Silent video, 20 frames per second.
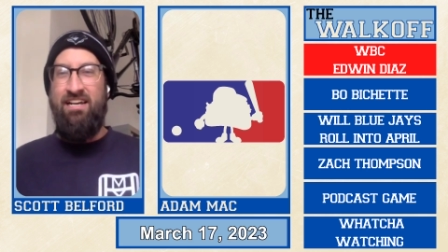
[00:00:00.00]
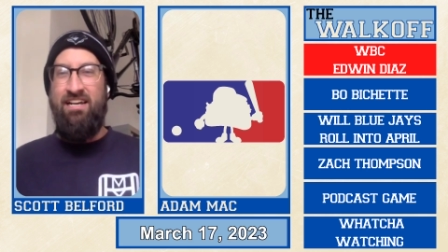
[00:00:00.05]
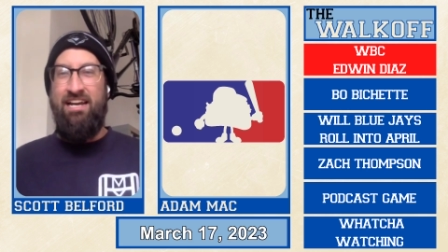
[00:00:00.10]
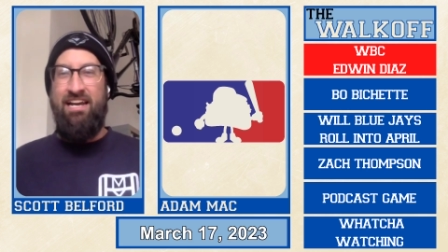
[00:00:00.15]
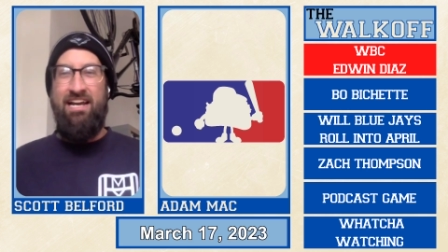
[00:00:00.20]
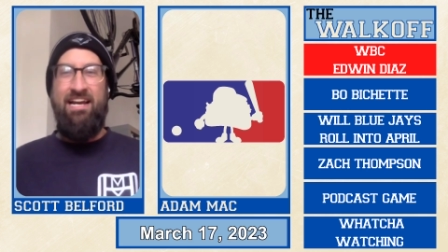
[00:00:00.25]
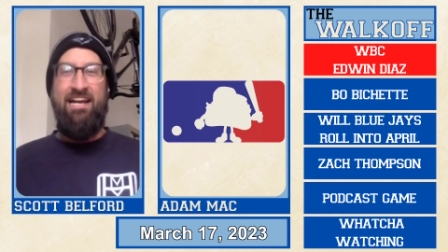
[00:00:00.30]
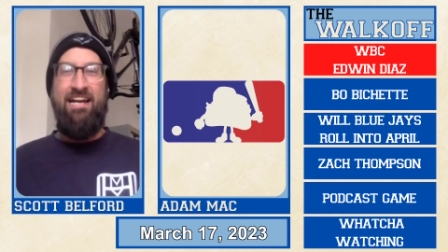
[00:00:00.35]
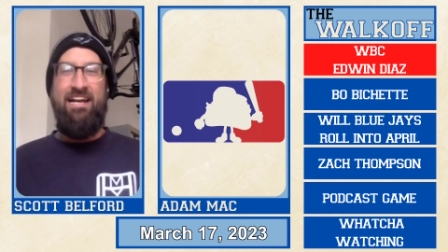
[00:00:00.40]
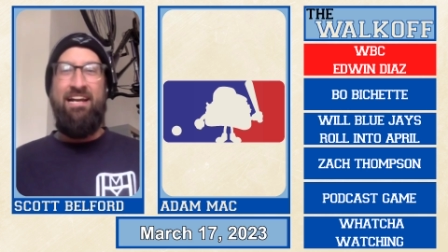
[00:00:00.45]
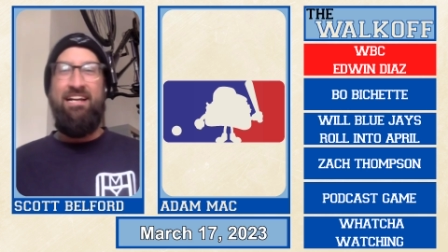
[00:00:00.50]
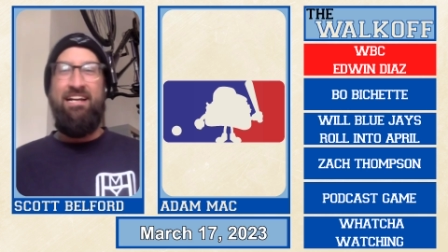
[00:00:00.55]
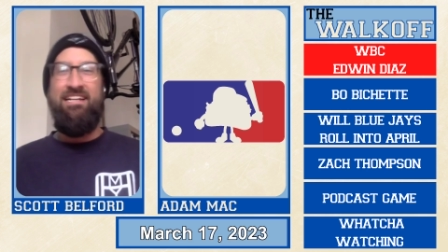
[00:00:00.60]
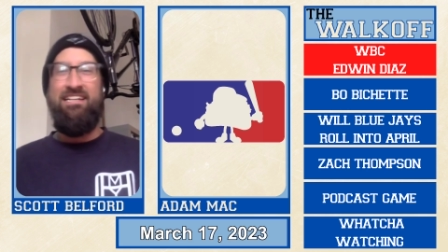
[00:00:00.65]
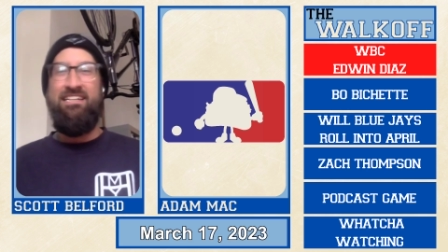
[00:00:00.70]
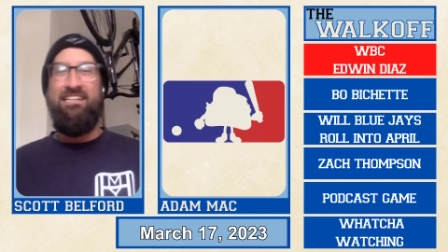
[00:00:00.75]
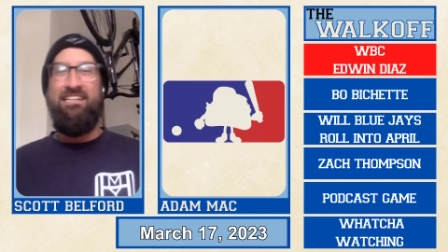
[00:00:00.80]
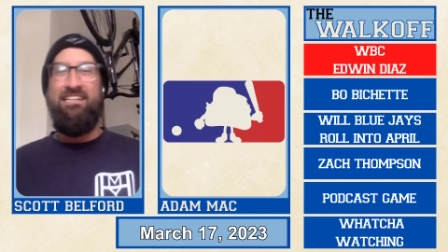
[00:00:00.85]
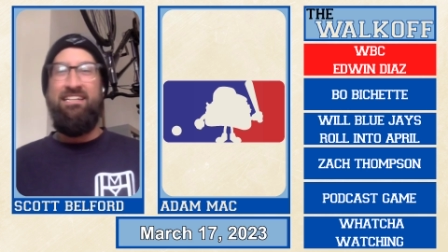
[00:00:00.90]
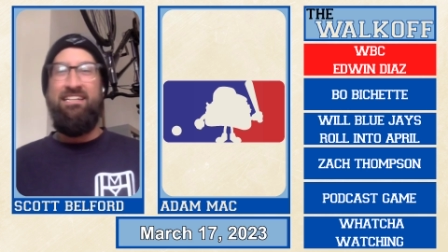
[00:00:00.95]

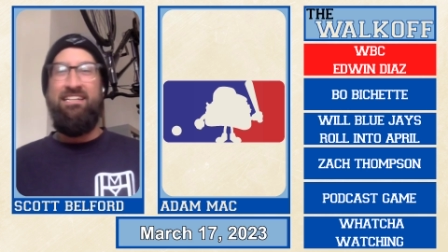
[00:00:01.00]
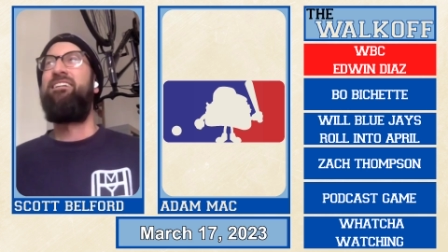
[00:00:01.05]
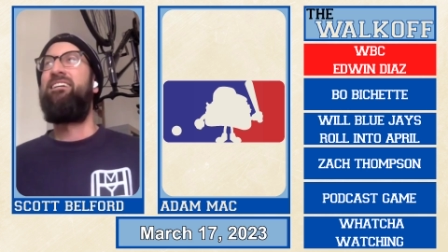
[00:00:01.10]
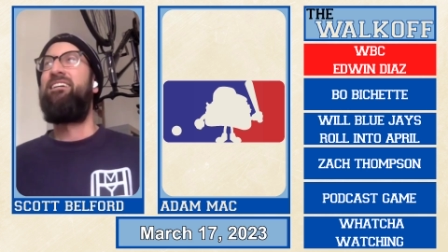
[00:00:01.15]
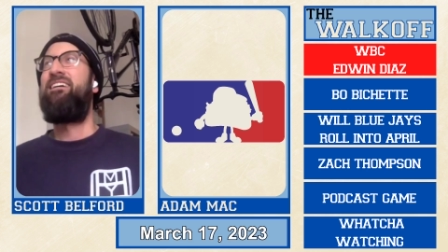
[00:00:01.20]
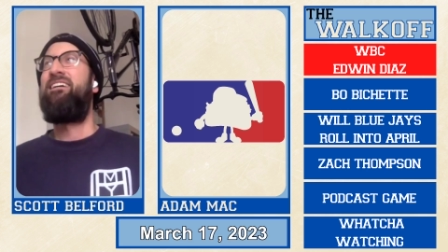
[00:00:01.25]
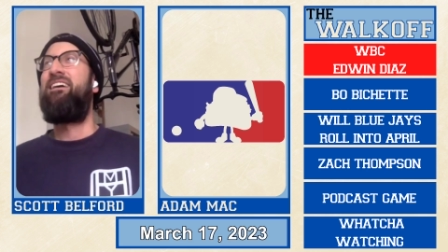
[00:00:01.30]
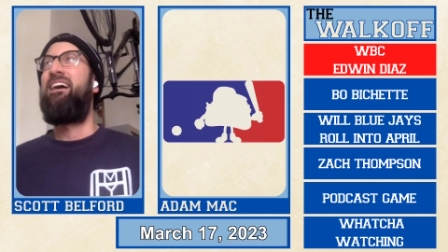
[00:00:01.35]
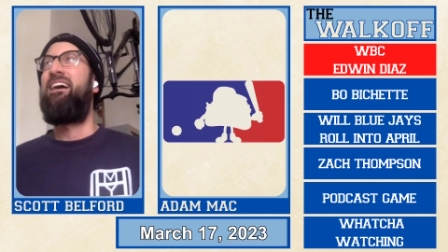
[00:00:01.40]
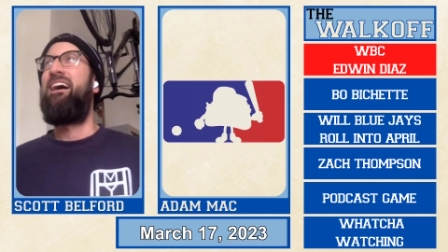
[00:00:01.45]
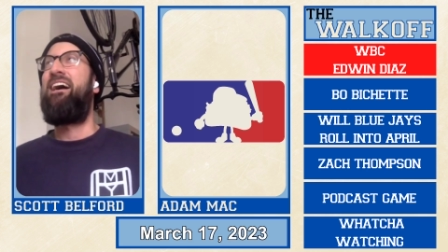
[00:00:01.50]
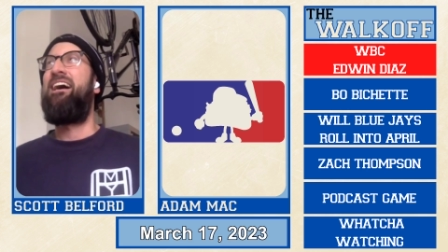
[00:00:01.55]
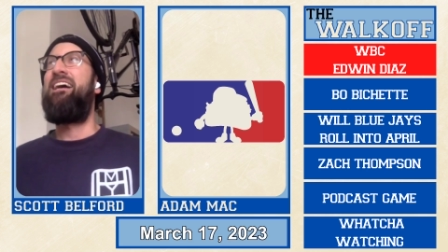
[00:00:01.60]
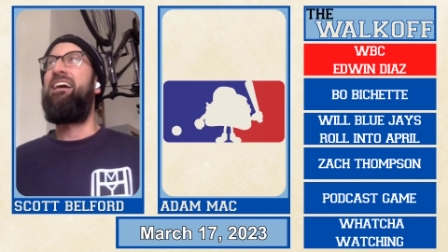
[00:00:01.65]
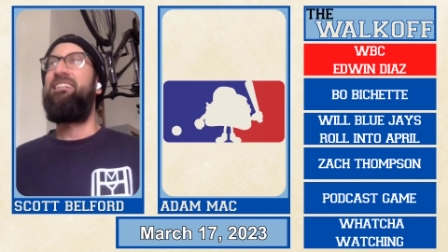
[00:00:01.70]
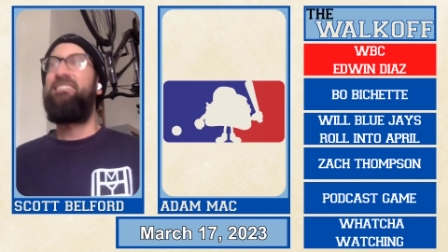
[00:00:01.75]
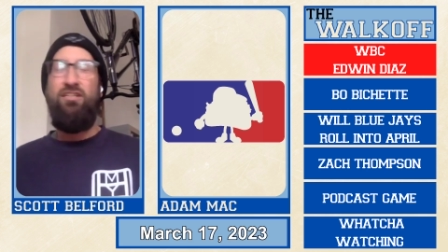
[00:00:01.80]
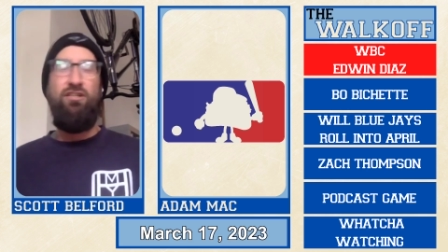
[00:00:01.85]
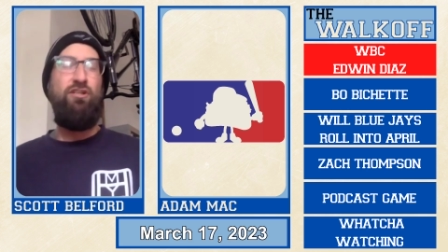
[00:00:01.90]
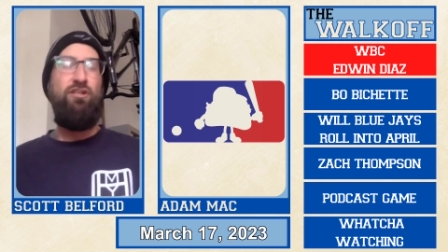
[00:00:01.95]
and
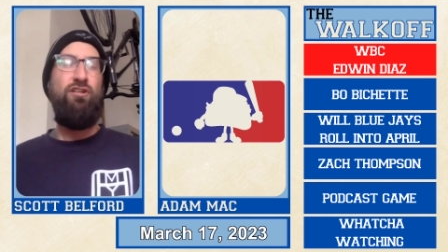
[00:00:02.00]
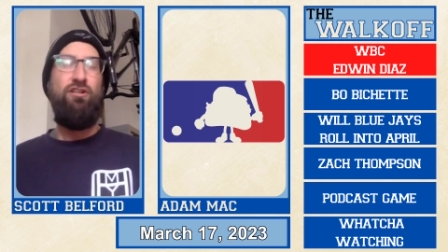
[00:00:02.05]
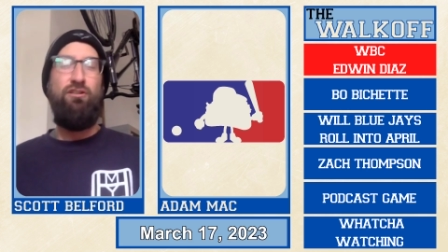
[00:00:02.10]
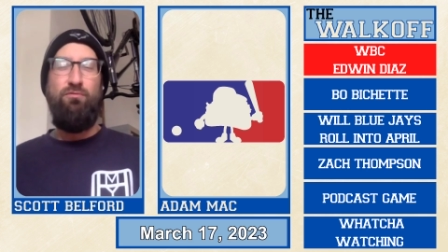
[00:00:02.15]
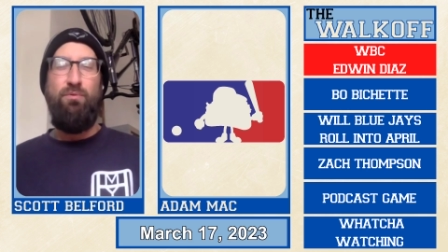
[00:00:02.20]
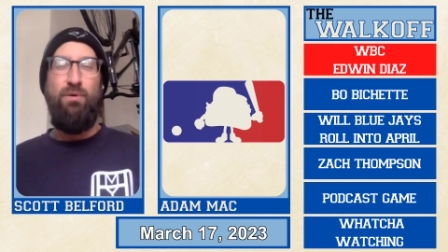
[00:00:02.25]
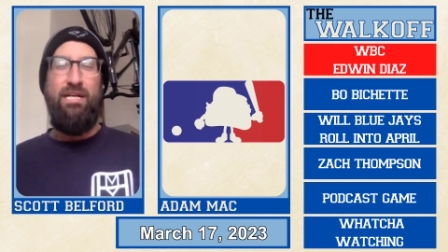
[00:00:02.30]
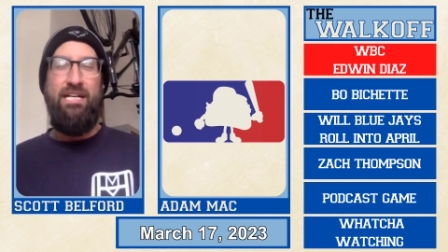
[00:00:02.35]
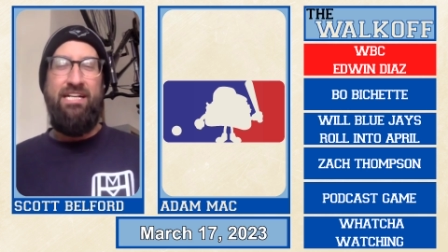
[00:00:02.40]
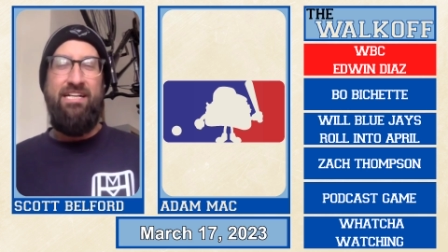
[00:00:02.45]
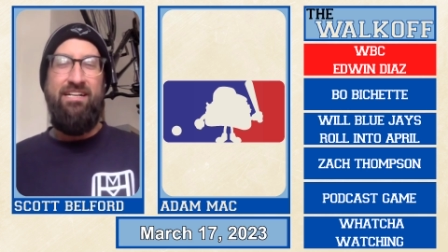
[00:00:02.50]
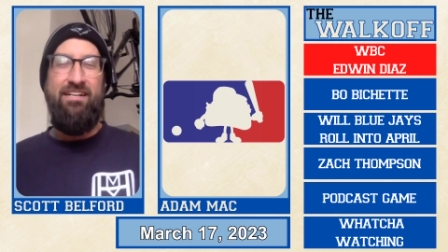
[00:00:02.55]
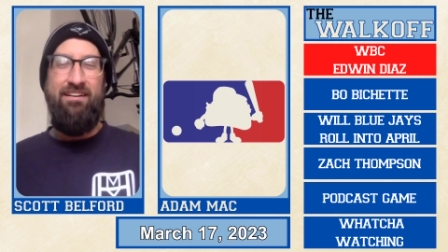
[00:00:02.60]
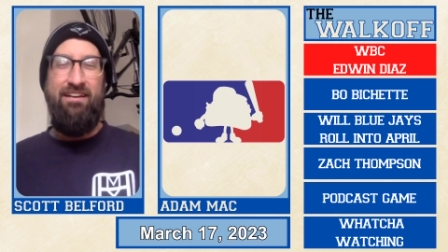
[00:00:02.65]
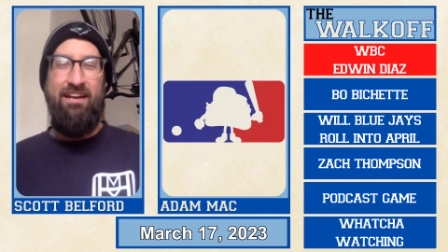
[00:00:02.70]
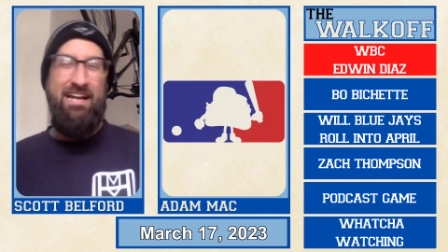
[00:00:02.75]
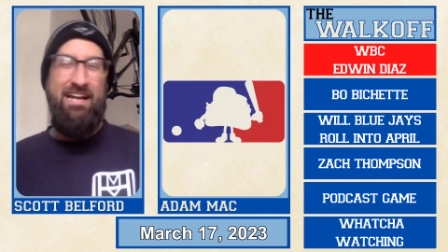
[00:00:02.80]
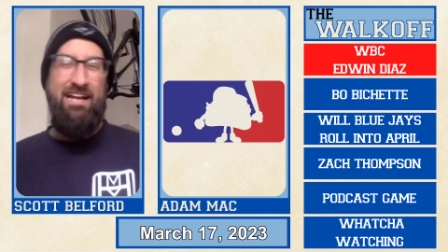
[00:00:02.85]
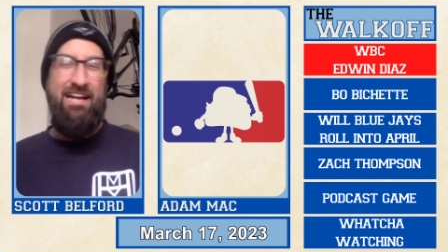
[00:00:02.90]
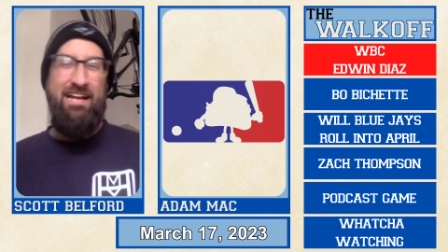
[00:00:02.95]
it's a good read,
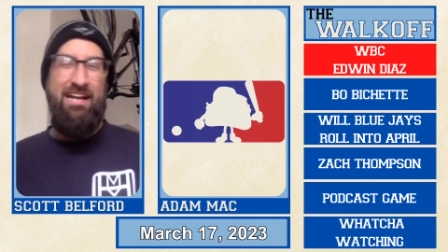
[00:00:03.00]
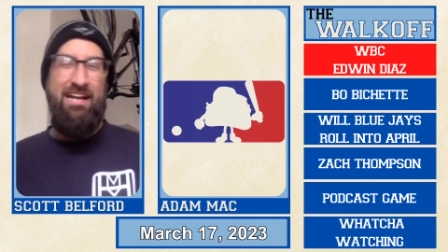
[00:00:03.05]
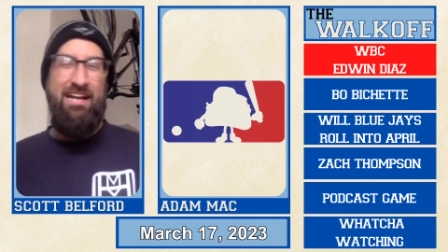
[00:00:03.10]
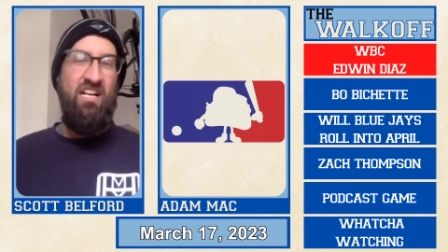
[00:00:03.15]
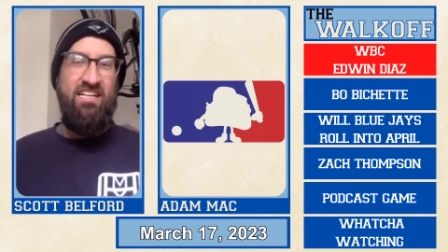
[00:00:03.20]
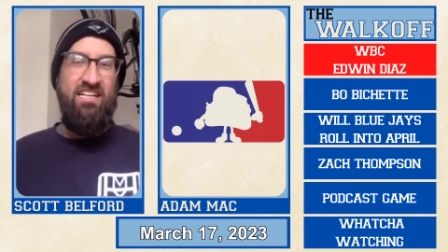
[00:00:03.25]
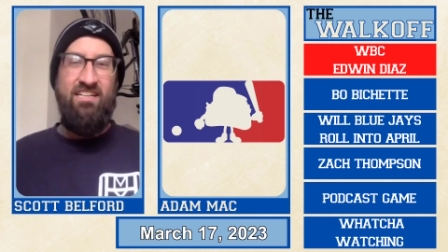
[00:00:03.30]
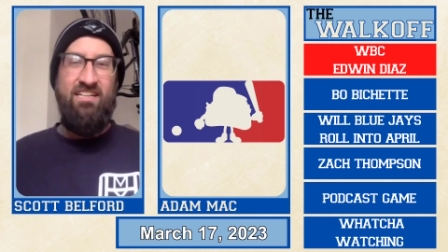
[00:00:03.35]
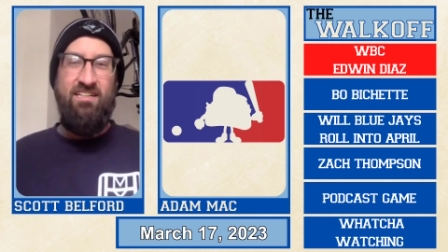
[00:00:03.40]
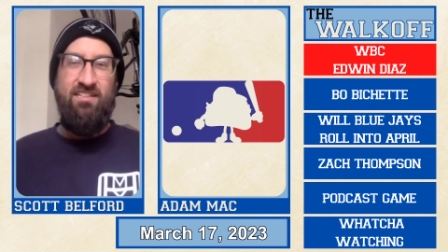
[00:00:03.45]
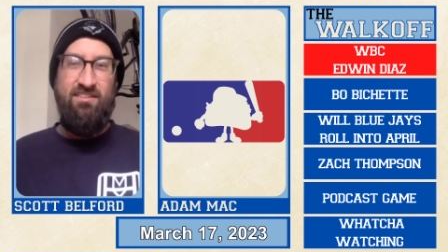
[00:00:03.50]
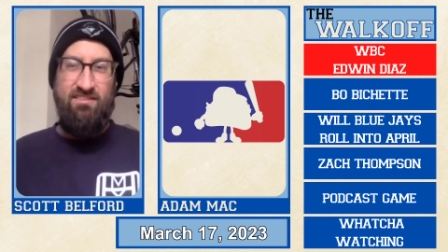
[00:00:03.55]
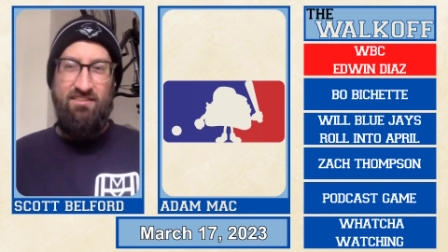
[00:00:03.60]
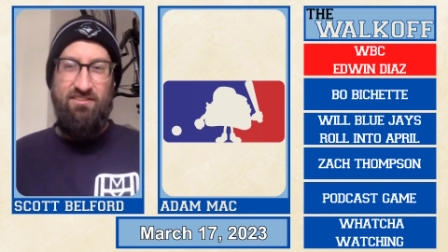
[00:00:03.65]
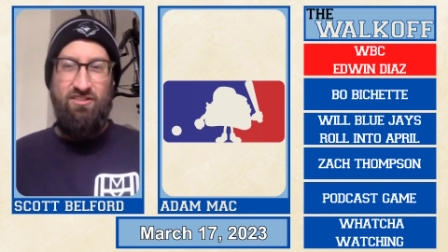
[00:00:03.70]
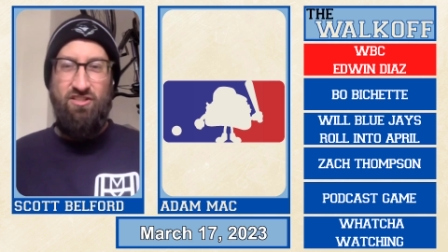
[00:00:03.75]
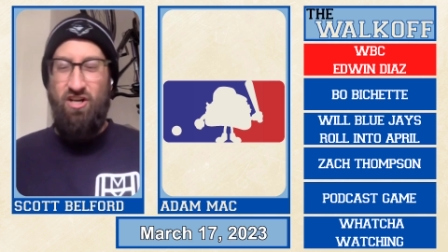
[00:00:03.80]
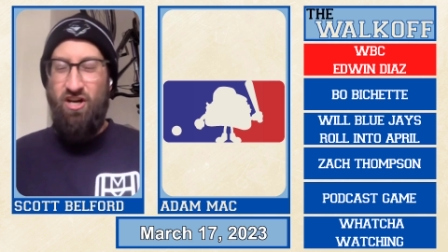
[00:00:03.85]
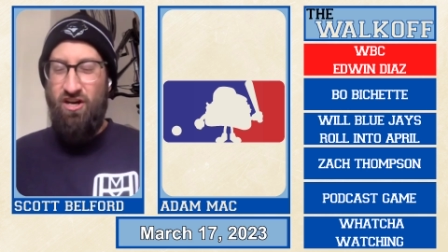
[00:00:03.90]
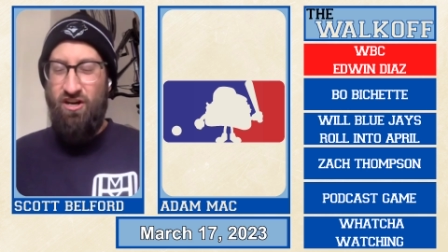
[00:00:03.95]
and it's funny because
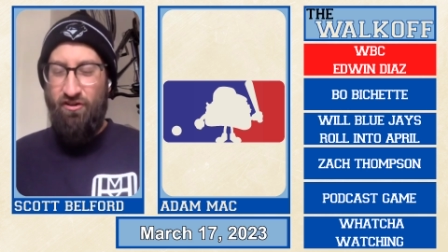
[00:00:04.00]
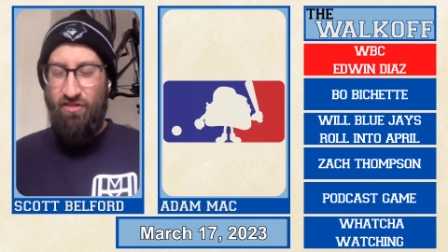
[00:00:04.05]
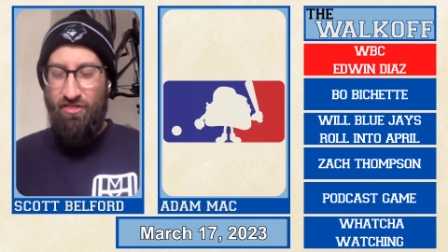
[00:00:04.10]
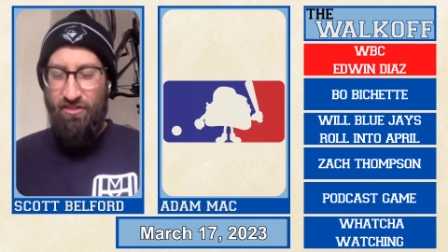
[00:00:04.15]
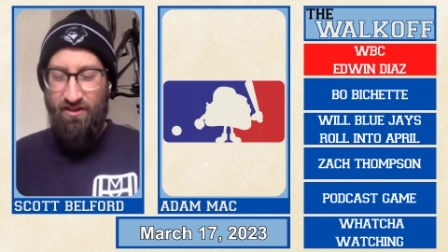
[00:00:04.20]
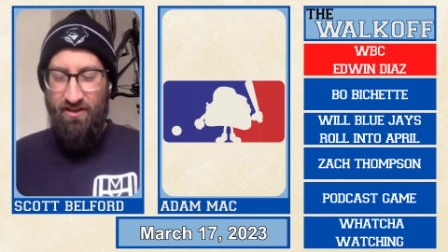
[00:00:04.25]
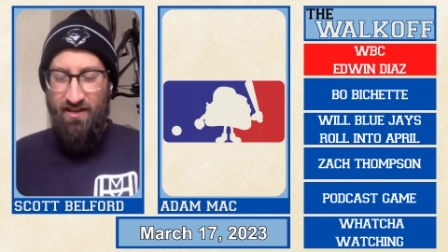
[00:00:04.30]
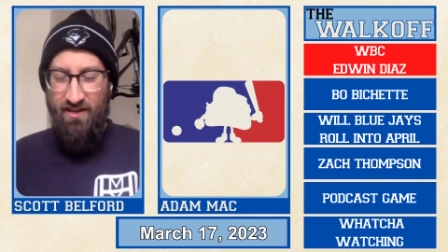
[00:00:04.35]
it's Garth.